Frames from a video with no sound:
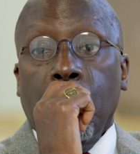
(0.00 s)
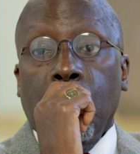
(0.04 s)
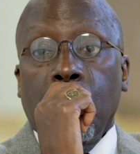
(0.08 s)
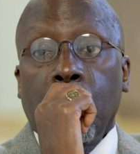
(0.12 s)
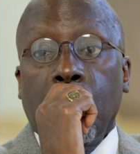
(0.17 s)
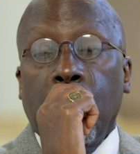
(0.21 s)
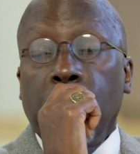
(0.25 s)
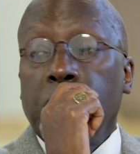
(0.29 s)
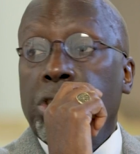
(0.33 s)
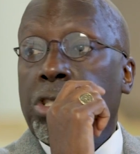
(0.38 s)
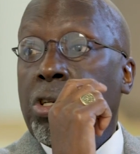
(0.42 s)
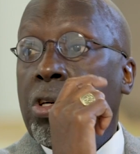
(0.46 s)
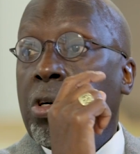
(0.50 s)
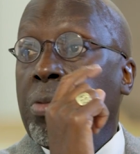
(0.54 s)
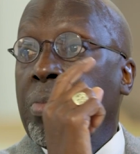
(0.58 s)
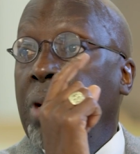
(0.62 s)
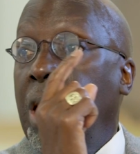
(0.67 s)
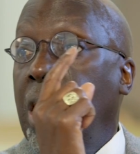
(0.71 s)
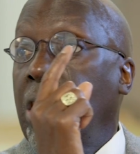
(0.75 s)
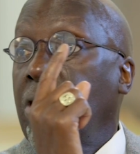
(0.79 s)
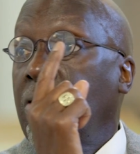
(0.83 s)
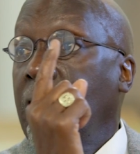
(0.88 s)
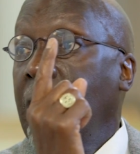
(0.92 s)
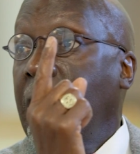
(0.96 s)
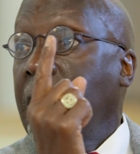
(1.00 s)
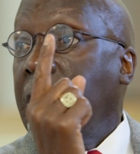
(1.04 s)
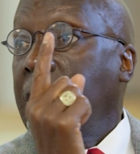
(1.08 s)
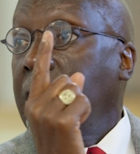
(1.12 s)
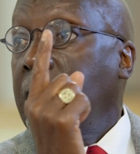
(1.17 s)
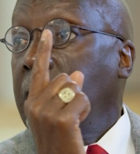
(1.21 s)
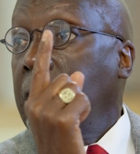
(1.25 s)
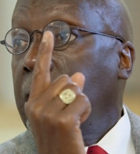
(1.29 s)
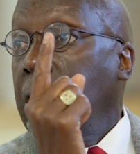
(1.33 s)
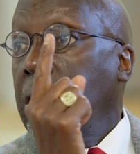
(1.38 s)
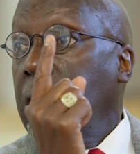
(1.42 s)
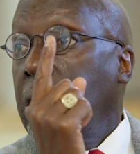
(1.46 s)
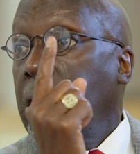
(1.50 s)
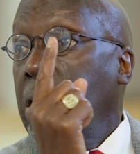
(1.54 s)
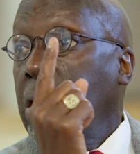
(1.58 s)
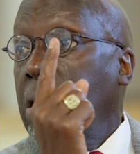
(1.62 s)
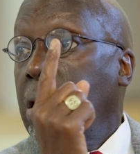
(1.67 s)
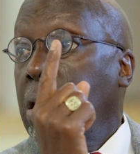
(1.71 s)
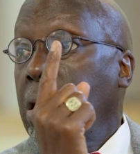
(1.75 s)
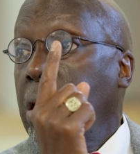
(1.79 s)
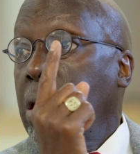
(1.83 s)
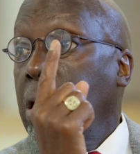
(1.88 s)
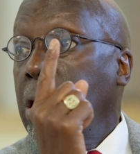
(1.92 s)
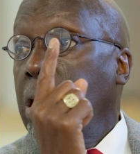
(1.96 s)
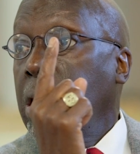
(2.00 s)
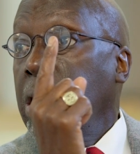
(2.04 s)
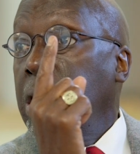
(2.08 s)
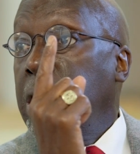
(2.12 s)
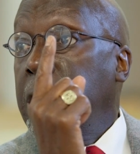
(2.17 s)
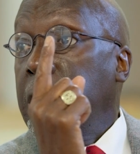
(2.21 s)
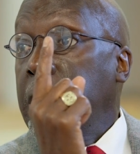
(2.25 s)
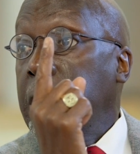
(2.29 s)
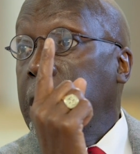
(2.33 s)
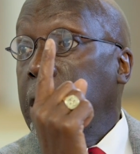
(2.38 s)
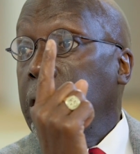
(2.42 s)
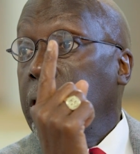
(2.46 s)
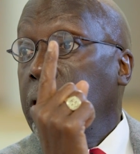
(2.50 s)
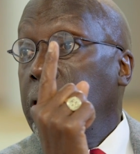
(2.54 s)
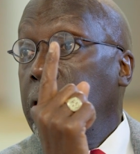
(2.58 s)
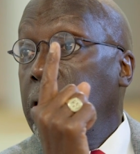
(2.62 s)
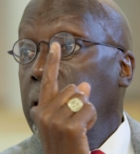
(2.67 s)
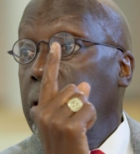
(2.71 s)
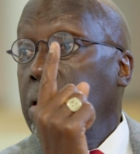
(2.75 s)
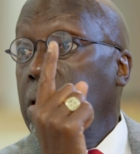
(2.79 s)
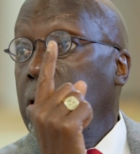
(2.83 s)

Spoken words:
that Jeremiah Wright did